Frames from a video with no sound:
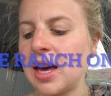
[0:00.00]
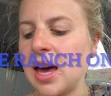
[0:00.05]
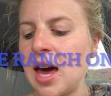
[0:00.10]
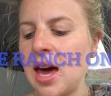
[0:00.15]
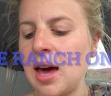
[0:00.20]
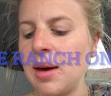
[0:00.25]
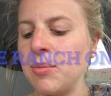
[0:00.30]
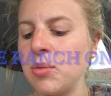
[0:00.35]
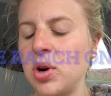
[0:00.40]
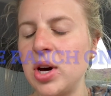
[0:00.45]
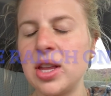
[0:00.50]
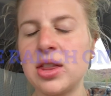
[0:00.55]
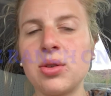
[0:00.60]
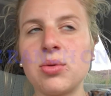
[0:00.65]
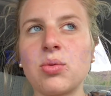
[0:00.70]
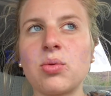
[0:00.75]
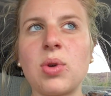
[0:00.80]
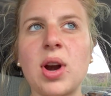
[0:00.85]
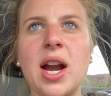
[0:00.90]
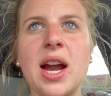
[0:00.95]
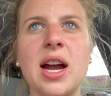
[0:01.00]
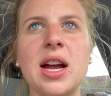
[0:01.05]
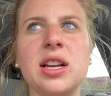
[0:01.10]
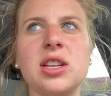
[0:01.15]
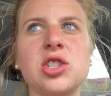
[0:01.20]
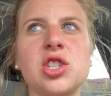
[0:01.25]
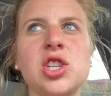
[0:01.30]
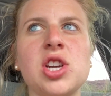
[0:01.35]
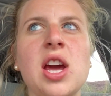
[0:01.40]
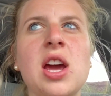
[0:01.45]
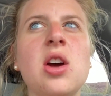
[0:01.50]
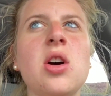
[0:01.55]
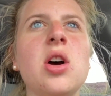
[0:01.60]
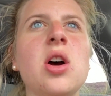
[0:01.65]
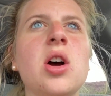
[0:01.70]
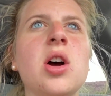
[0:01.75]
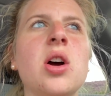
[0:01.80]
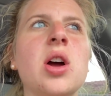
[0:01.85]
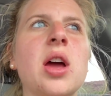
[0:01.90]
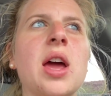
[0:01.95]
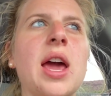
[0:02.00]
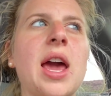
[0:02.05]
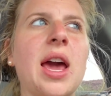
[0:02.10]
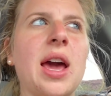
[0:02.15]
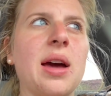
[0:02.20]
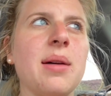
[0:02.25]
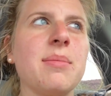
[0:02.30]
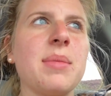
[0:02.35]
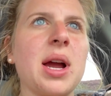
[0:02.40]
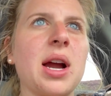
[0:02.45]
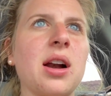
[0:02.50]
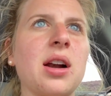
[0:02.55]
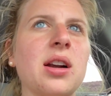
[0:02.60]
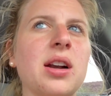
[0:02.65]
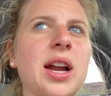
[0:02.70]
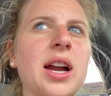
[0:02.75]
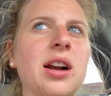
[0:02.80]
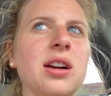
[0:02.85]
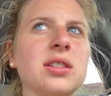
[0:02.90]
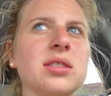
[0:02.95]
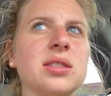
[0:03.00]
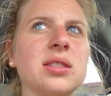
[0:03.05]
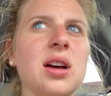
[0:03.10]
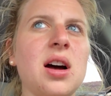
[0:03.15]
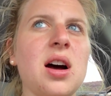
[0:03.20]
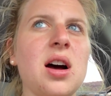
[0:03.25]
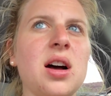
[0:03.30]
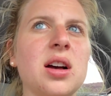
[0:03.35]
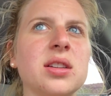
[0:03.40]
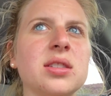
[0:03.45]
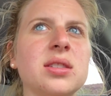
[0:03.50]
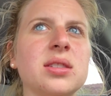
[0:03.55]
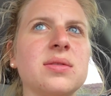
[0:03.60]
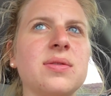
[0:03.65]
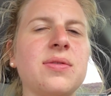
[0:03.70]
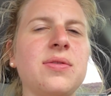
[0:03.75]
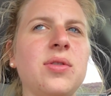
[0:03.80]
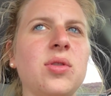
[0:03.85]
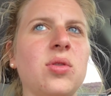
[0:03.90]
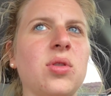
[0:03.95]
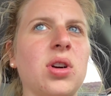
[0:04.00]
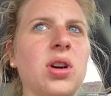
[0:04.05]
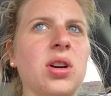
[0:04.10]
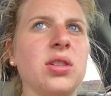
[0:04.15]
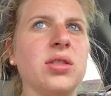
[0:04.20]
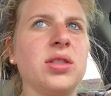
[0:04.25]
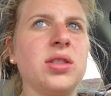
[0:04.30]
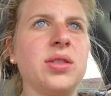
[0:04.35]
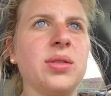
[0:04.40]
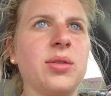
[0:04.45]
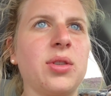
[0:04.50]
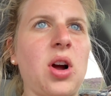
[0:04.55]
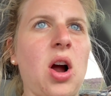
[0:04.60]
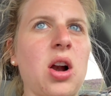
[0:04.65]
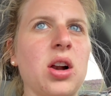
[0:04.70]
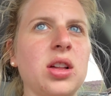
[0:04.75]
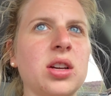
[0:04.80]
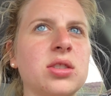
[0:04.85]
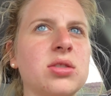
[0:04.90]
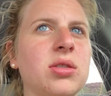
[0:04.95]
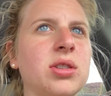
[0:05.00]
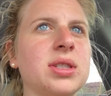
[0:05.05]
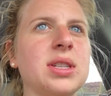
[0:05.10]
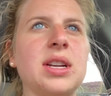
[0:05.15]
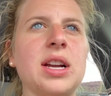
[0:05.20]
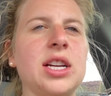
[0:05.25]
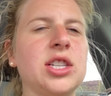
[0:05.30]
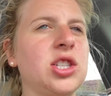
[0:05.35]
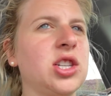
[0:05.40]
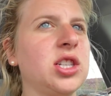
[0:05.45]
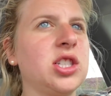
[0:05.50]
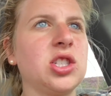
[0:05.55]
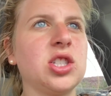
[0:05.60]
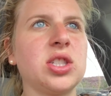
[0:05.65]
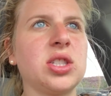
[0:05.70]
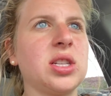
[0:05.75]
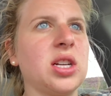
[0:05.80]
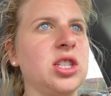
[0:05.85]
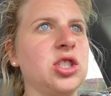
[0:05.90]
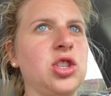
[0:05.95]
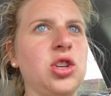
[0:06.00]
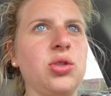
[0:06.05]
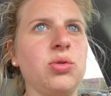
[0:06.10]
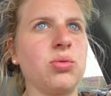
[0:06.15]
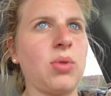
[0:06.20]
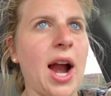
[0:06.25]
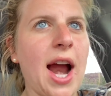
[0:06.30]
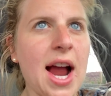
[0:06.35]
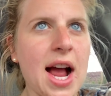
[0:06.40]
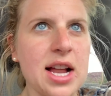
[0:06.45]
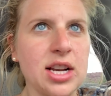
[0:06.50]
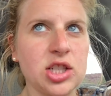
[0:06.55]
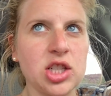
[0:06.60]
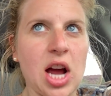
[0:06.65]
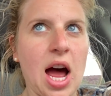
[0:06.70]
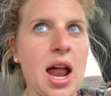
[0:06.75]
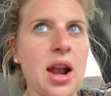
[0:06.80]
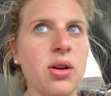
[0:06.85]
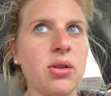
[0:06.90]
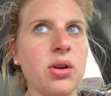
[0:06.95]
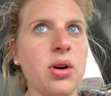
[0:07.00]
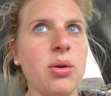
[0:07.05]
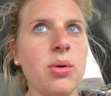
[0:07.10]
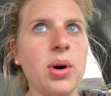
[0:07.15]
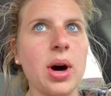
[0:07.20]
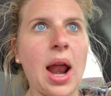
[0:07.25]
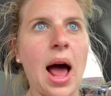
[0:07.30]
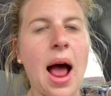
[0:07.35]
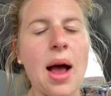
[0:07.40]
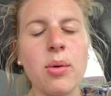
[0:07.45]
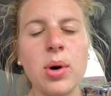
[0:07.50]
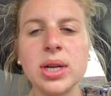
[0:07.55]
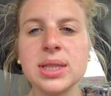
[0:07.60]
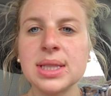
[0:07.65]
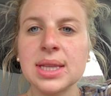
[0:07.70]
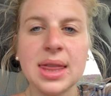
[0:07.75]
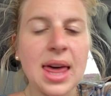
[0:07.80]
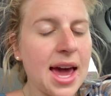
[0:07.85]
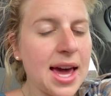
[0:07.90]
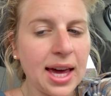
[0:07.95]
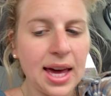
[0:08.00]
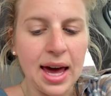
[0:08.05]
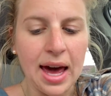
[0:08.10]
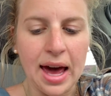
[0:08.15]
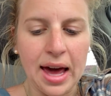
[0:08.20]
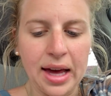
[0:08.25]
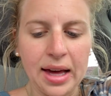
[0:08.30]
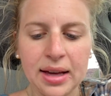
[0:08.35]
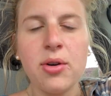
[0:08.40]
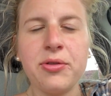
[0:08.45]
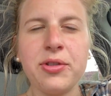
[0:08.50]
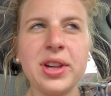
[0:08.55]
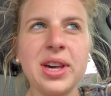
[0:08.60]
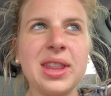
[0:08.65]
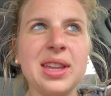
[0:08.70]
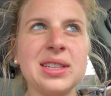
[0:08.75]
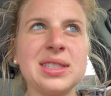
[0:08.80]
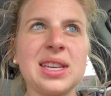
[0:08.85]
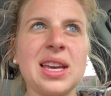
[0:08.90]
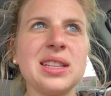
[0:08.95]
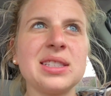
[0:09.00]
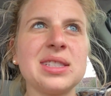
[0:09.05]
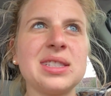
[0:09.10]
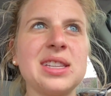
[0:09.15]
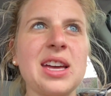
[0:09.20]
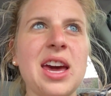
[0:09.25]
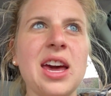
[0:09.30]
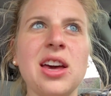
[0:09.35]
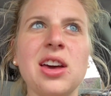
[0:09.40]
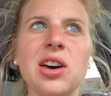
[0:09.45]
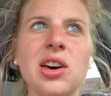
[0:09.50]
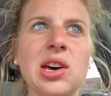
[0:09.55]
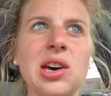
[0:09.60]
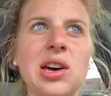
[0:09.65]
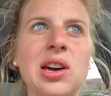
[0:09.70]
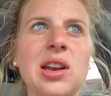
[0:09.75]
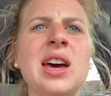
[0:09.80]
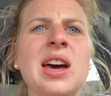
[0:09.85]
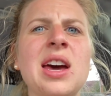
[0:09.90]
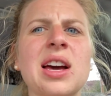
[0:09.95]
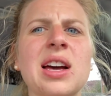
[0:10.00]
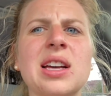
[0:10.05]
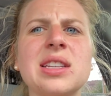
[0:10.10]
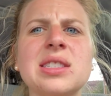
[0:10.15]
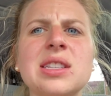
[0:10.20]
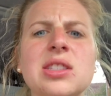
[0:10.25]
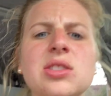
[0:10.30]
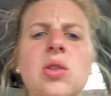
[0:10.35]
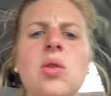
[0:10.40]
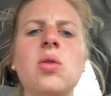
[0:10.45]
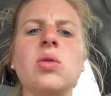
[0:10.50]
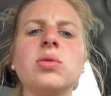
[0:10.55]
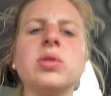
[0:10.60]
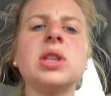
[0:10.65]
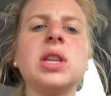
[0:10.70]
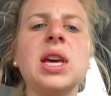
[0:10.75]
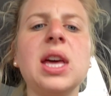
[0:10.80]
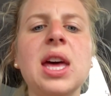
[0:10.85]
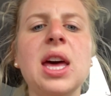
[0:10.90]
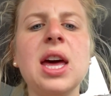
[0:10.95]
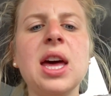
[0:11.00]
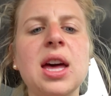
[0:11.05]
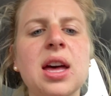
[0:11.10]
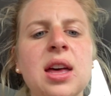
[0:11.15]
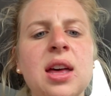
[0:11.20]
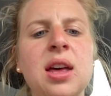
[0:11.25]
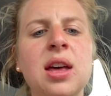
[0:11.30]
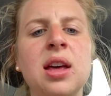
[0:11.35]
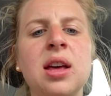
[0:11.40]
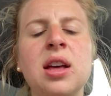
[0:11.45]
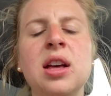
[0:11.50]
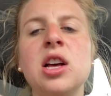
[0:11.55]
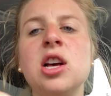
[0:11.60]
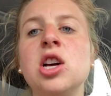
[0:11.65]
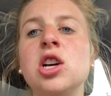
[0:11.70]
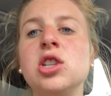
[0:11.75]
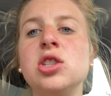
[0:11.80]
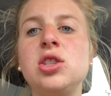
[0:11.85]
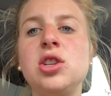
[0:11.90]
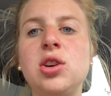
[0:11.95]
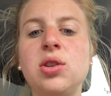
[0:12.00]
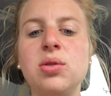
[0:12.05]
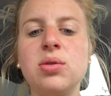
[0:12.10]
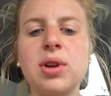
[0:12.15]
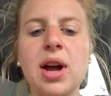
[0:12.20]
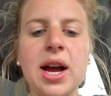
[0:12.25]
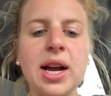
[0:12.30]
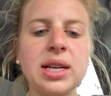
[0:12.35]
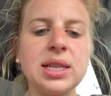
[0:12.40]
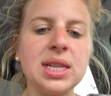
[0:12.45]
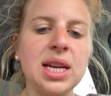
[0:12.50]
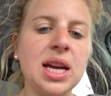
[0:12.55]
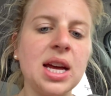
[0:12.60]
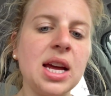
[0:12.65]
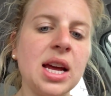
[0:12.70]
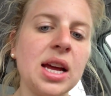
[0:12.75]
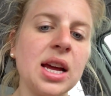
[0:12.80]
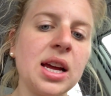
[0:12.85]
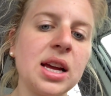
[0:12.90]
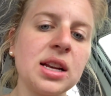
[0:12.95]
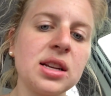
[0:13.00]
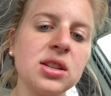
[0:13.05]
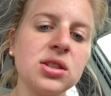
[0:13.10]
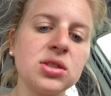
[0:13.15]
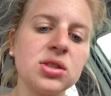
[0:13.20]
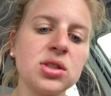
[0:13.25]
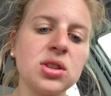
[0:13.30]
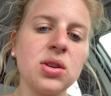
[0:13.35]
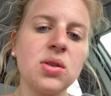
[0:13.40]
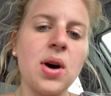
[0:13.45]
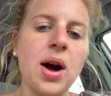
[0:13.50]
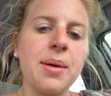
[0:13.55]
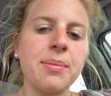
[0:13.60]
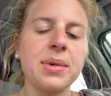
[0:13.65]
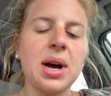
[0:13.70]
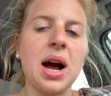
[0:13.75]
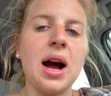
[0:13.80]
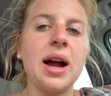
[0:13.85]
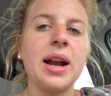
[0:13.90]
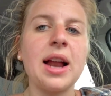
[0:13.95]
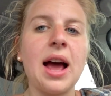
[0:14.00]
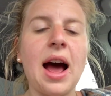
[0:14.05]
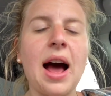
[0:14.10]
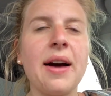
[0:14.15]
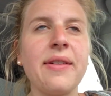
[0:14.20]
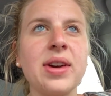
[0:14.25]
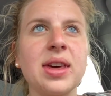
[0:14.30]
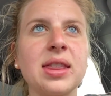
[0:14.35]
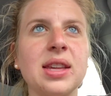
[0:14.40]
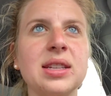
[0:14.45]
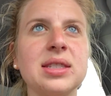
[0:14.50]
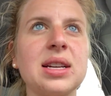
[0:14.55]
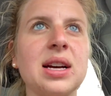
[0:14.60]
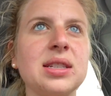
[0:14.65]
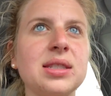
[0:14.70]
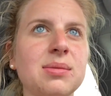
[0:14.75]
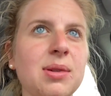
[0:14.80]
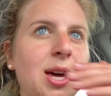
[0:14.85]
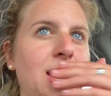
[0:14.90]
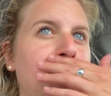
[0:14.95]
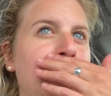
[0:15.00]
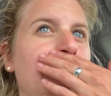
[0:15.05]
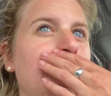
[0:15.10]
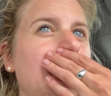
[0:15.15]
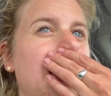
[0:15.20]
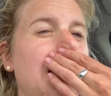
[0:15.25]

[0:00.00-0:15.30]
came with ranch and marinara sauce for the garlic twist and I should have just done two ranch. I don't know what I was thinking. Hopefully this can stay good because it's only 219 so I'm kind of having this as like